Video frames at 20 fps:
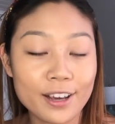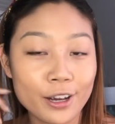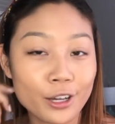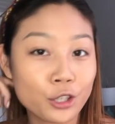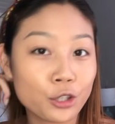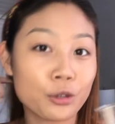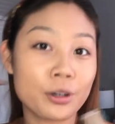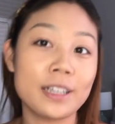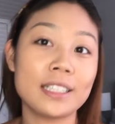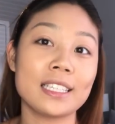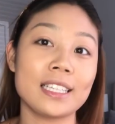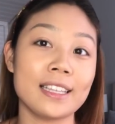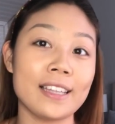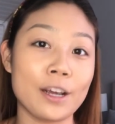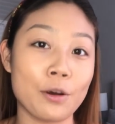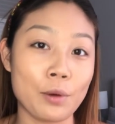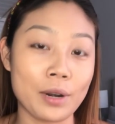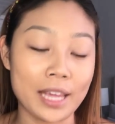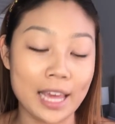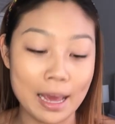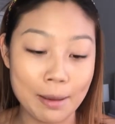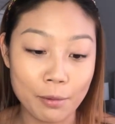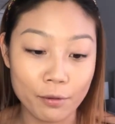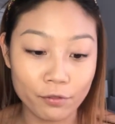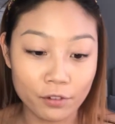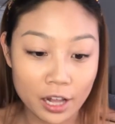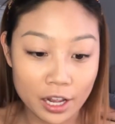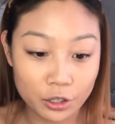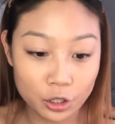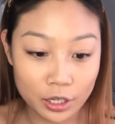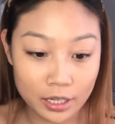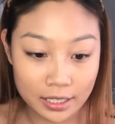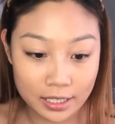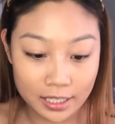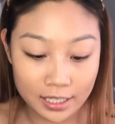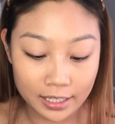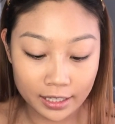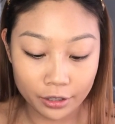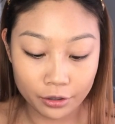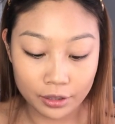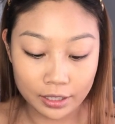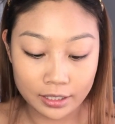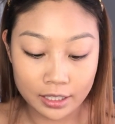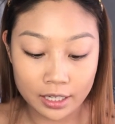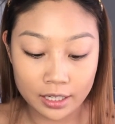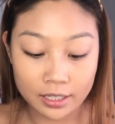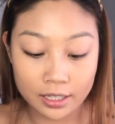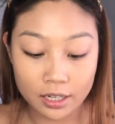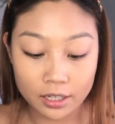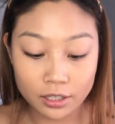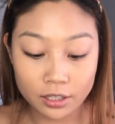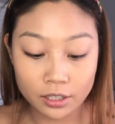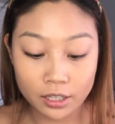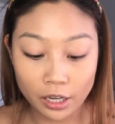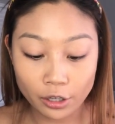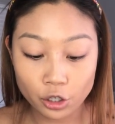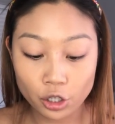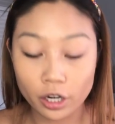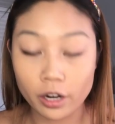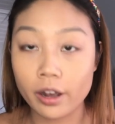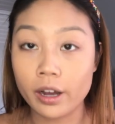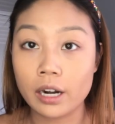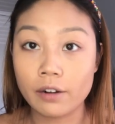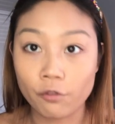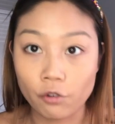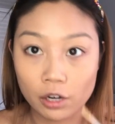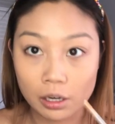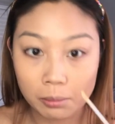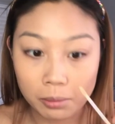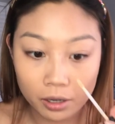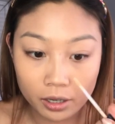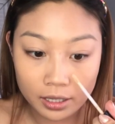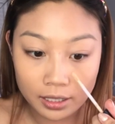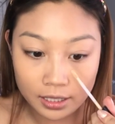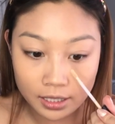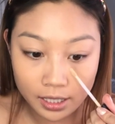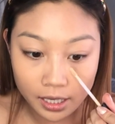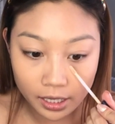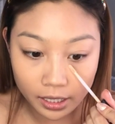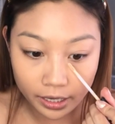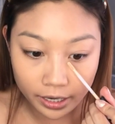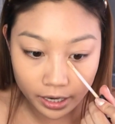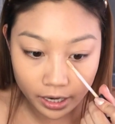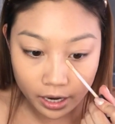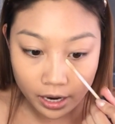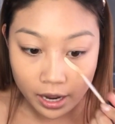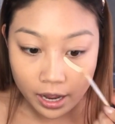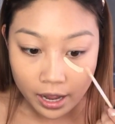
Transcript: Catrice Liquid Camouflage Concealer. This is such a good affordable concealer.